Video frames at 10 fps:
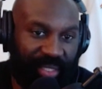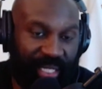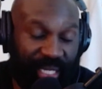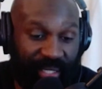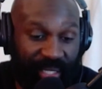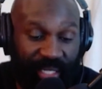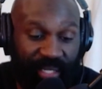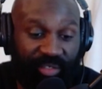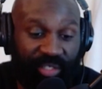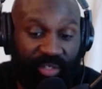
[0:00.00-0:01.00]
And the
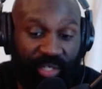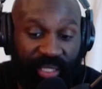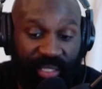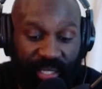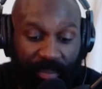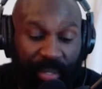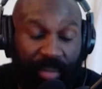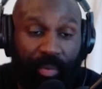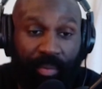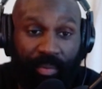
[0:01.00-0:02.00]
industry creates it and
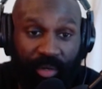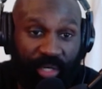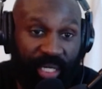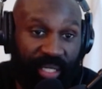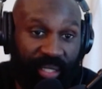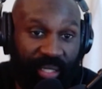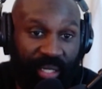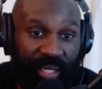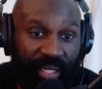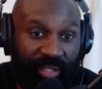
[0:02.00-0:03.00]
people create it.
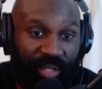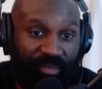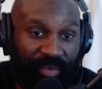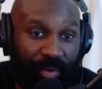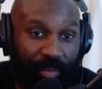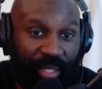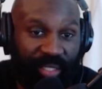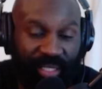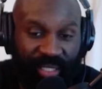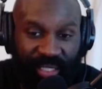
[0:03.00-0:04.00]
So they feel
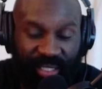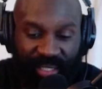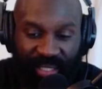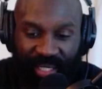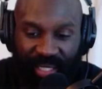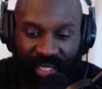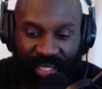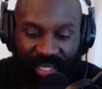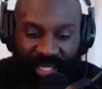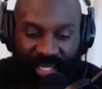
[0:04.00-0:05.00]
pressure to just,
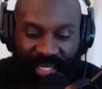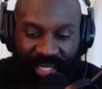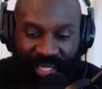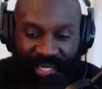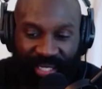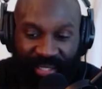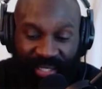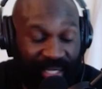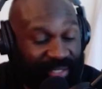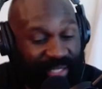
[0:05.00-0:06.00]

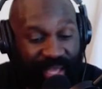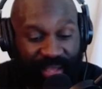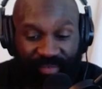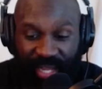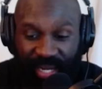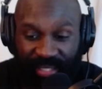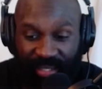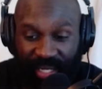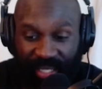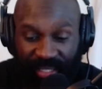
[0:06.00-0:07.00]
it's sad, fire. That's
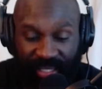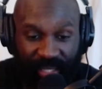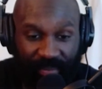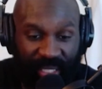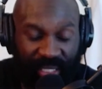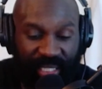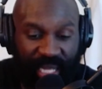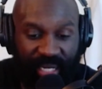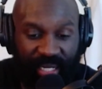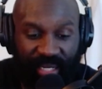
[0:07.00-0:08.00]
all I can say, man. It's
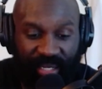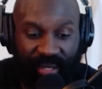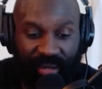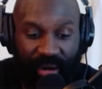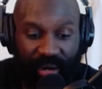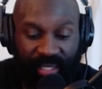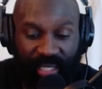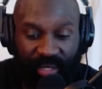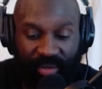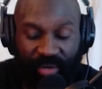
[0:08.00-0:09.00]
sad. And any young
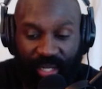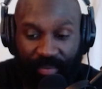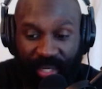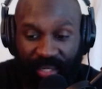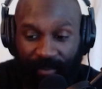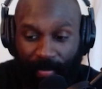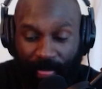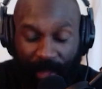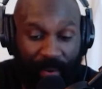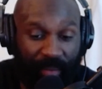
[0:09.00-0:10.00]
artists, I do recommend,
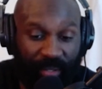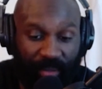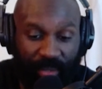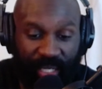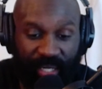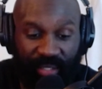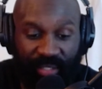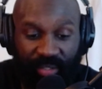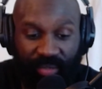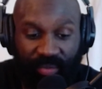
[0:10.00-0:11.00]
they probably don't want to hear
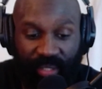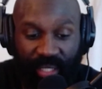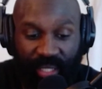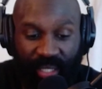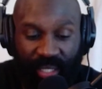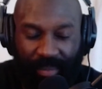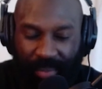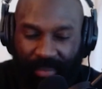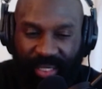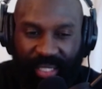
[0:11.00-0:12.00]
this too,
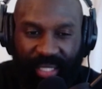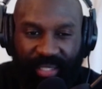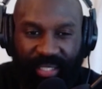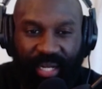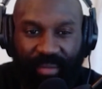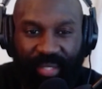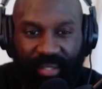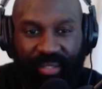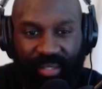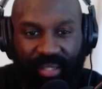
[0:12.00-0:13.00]
probably should get a job,
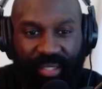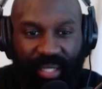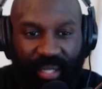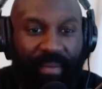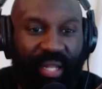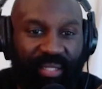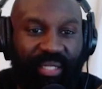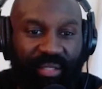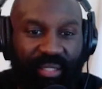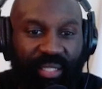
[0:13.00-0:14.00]
yeah, and
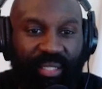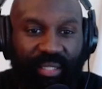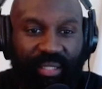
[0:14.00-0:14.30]
balance out the thing,